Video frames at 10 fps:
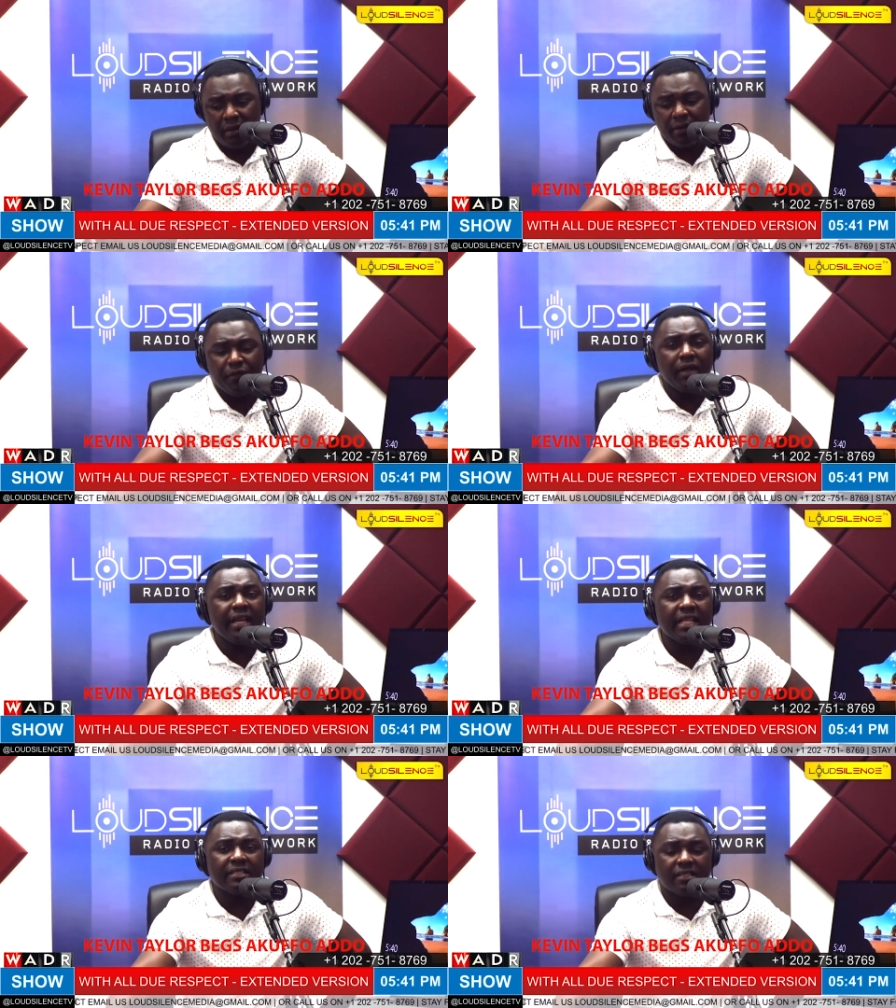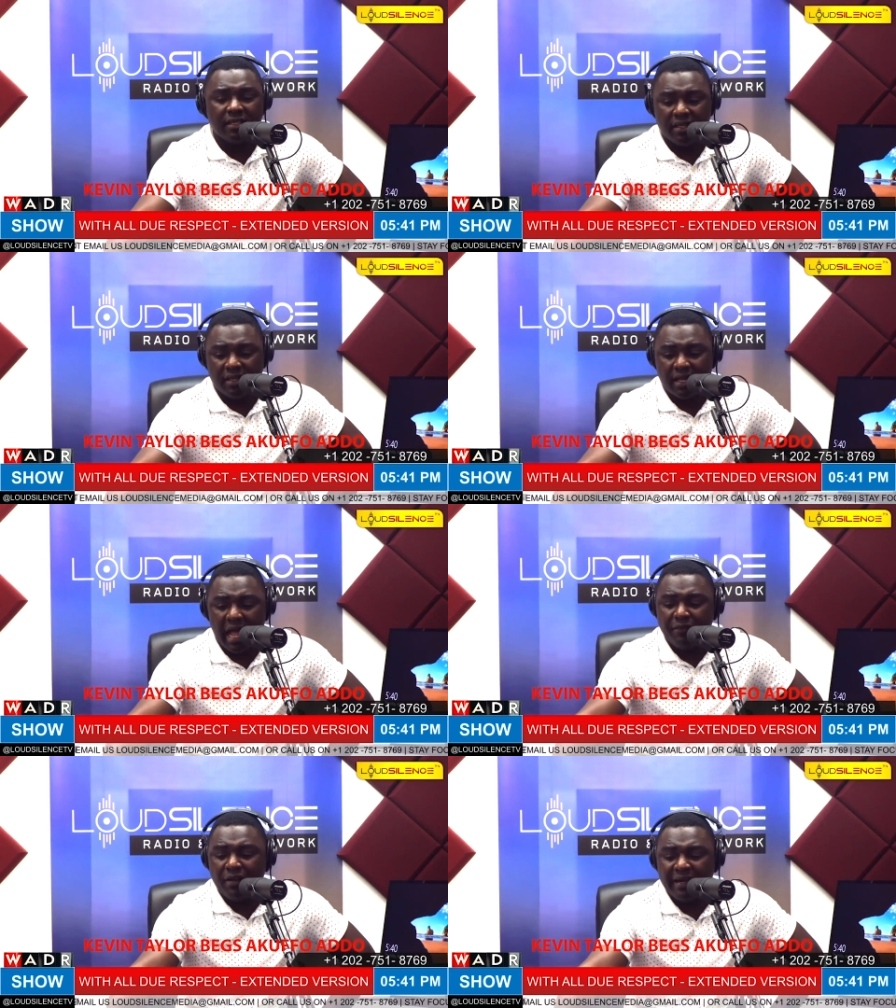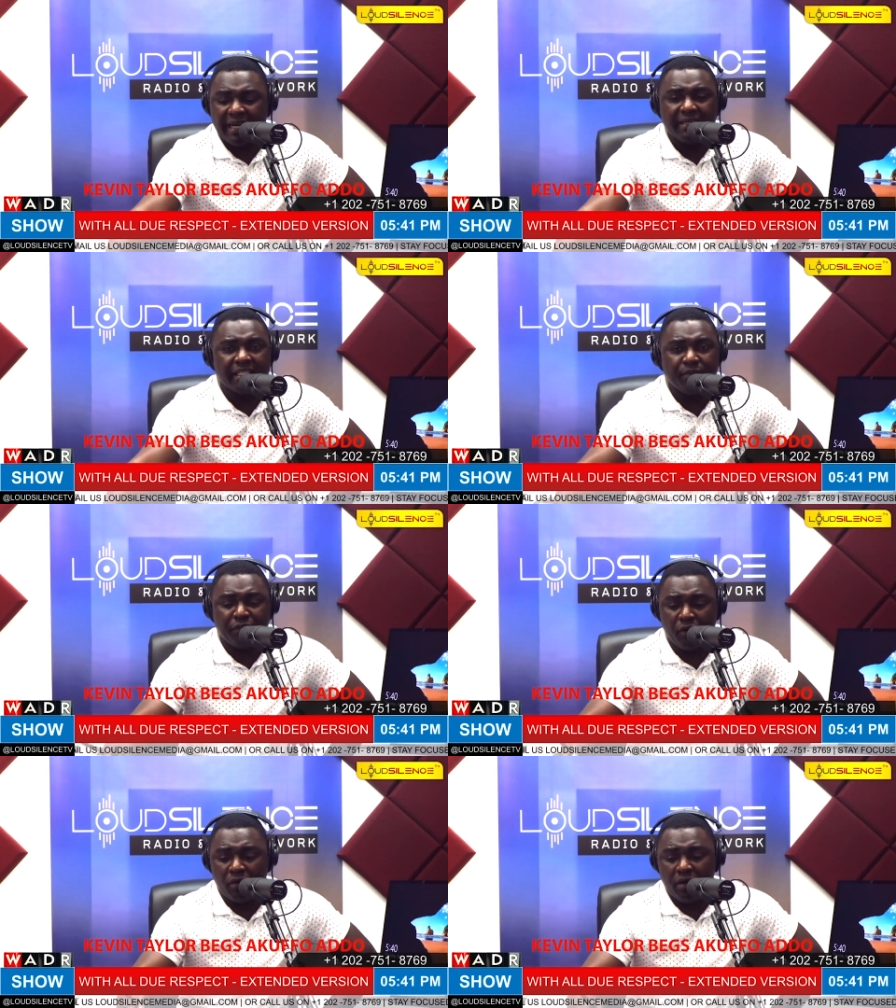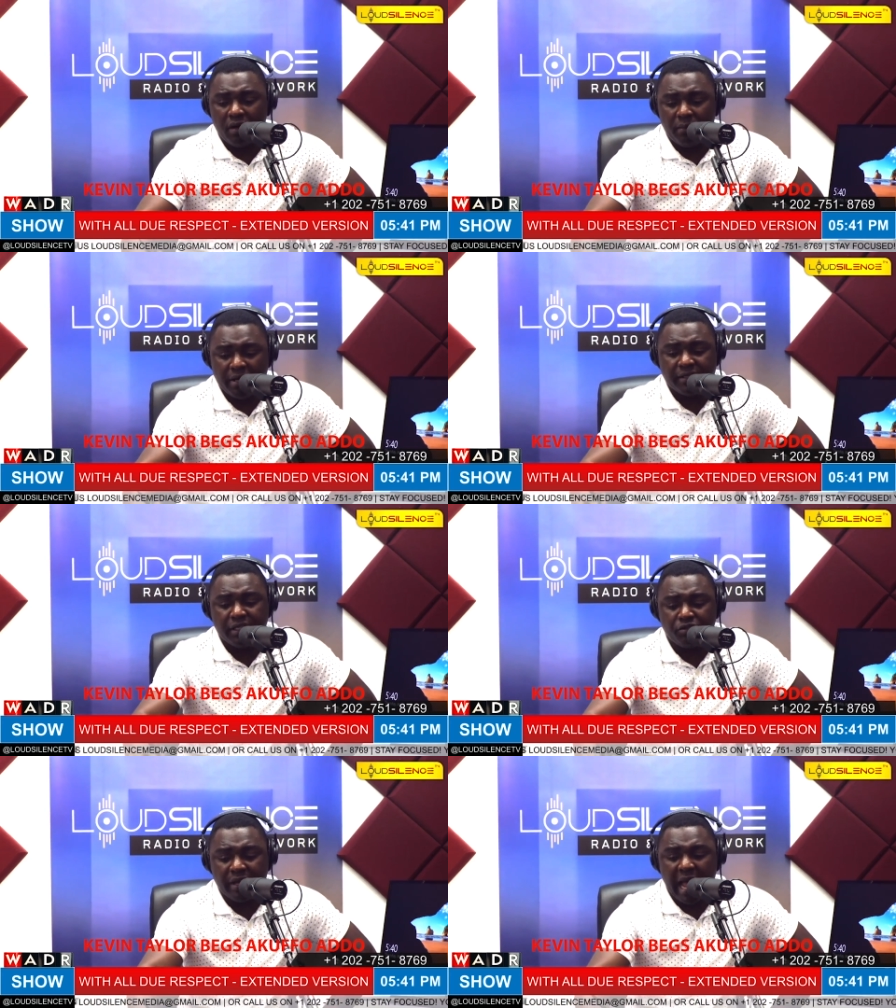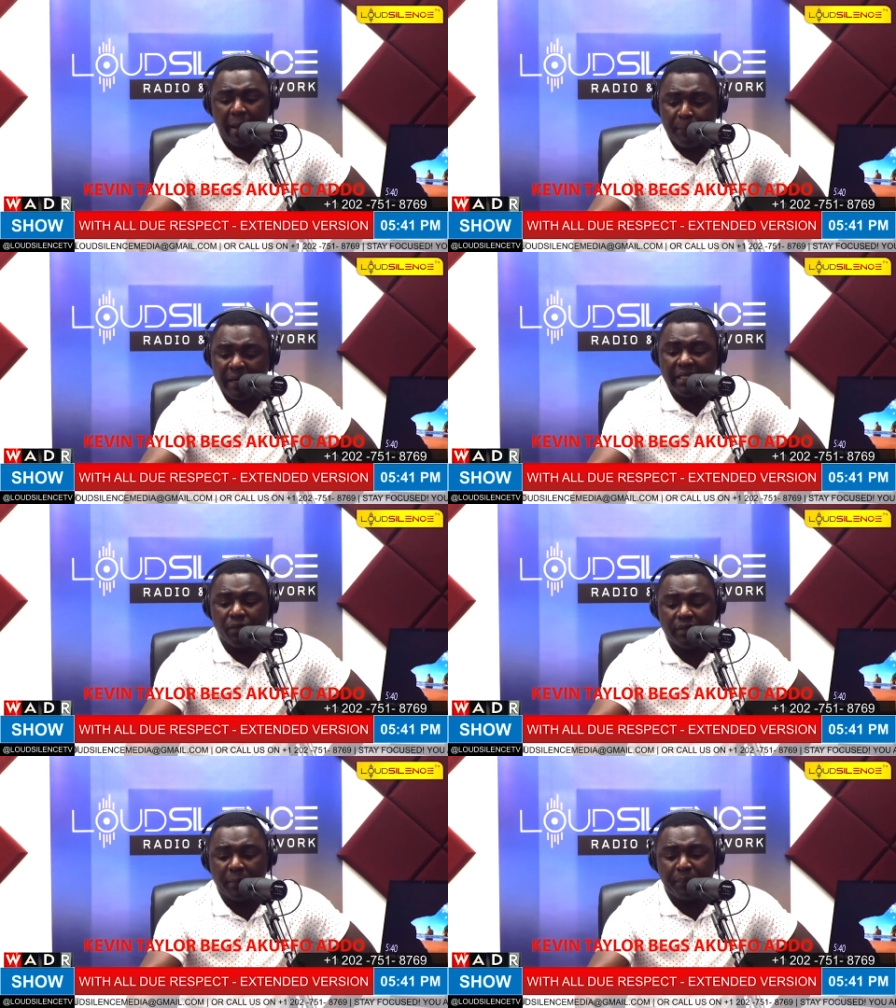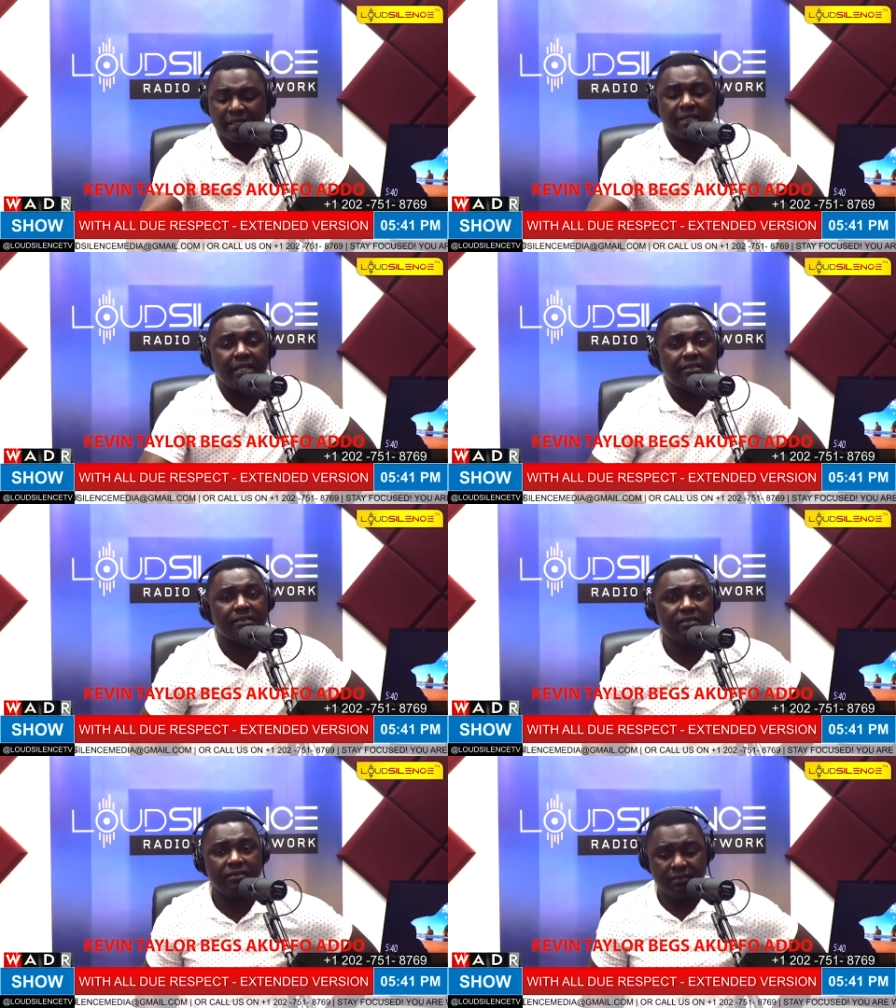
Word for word: My fellow Ghanaians, I have never done this before. But you see, today I am pleading with the president.